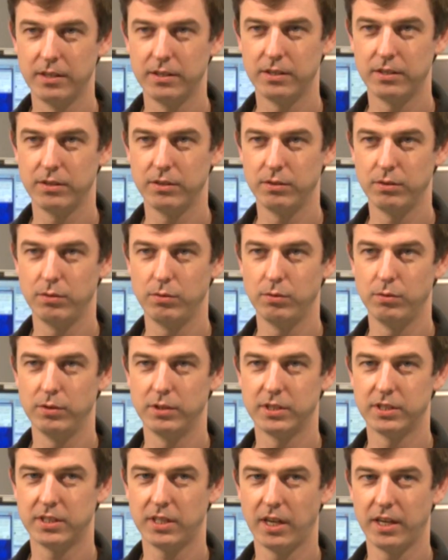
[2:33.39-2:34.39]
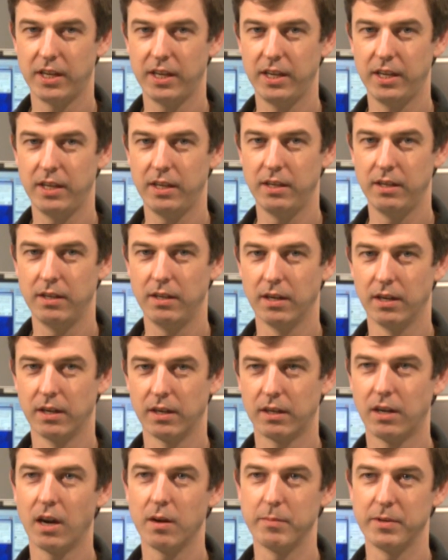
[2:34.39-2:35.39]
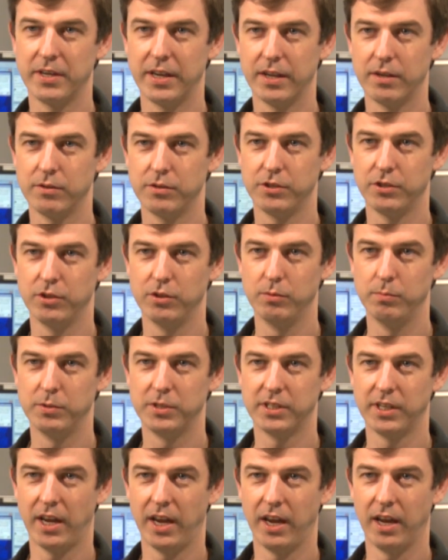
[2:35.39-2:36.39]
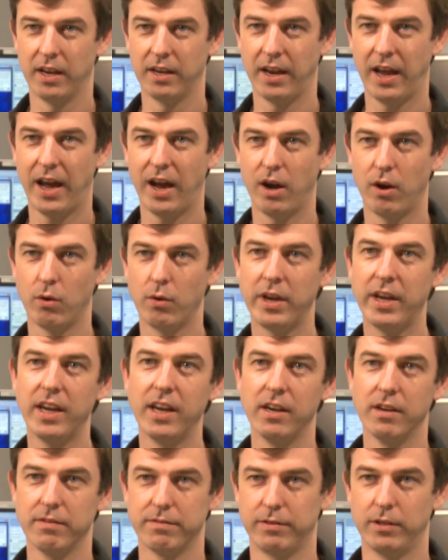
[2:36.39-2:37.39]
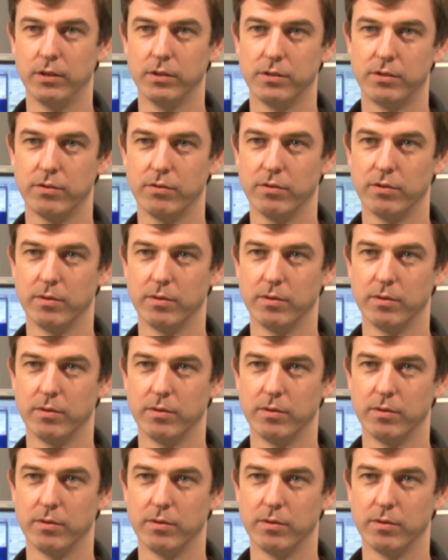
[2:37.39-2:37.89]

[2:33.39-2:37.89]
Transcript: to study uh, carbon nanotubes and how heat flows through